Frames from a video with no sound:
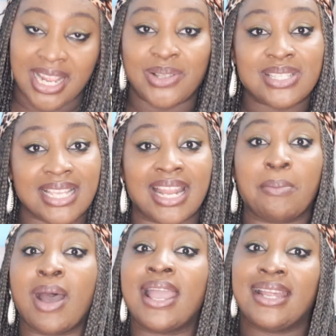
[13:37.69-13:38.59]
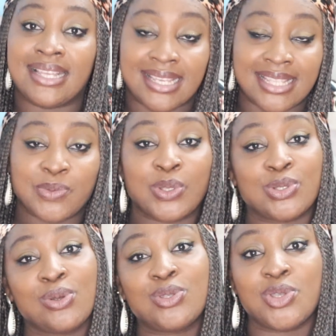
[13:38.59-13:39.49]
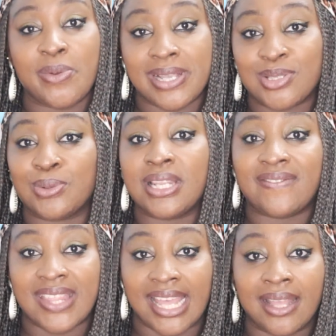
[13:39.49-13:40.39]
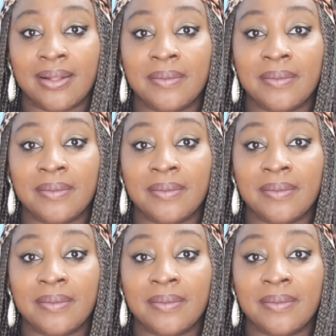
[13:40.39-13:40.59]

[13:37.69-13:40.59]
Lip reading: I just said that I and the kids want to go to US to live there.